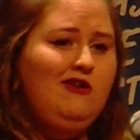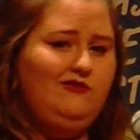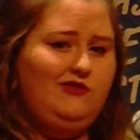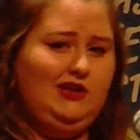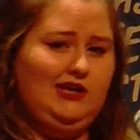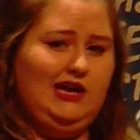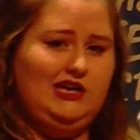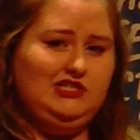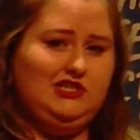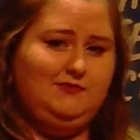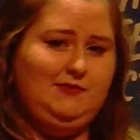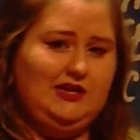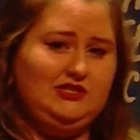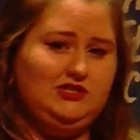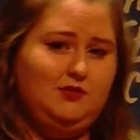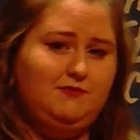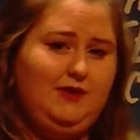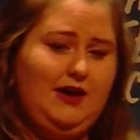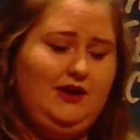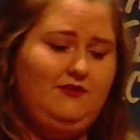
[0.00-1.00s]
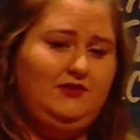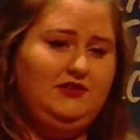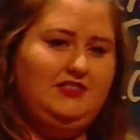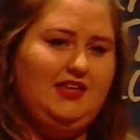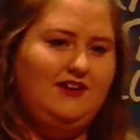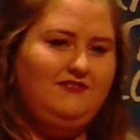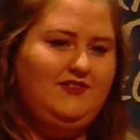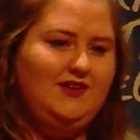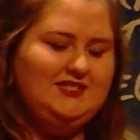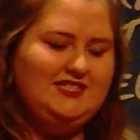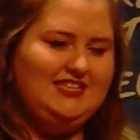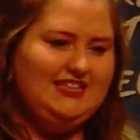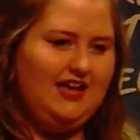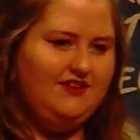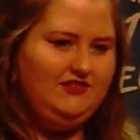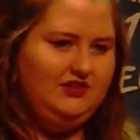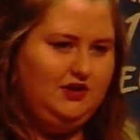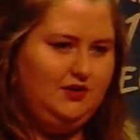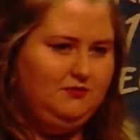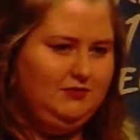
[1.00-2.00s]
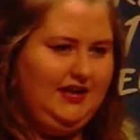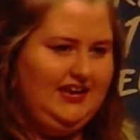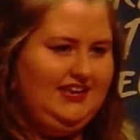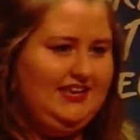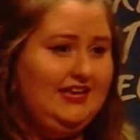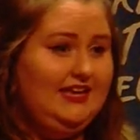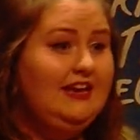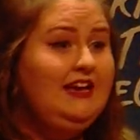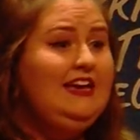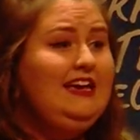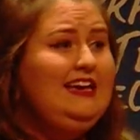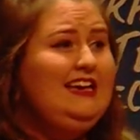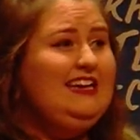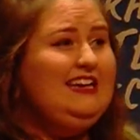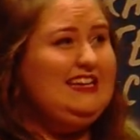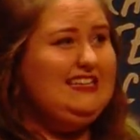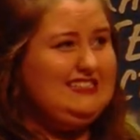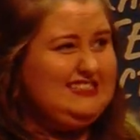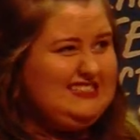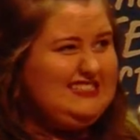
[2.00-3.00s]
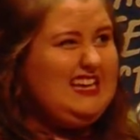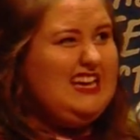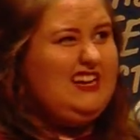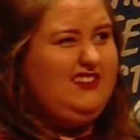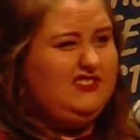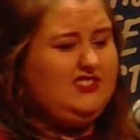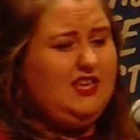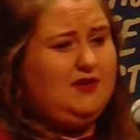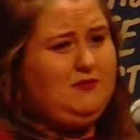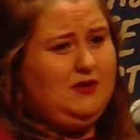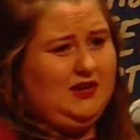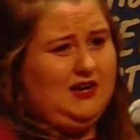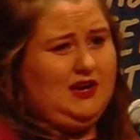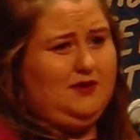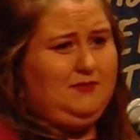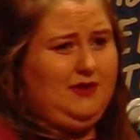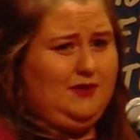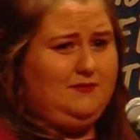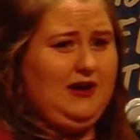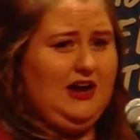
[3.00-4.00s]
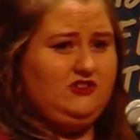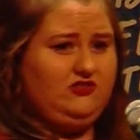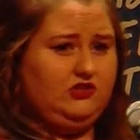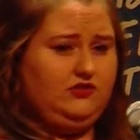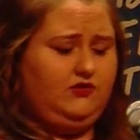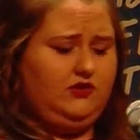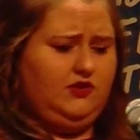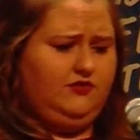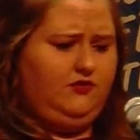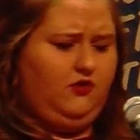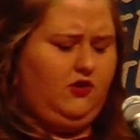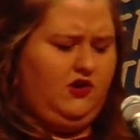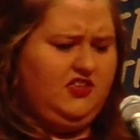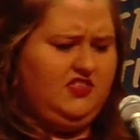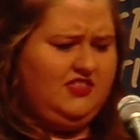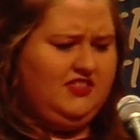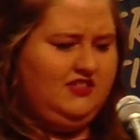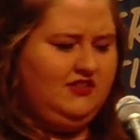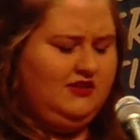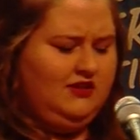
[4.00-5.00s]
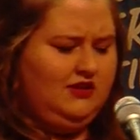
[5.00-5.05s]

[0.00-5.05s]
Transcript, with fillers: Real Ashley makes her bed with that fuzzy lavender blanket instead of sleeping on a bare mattress for the fourth,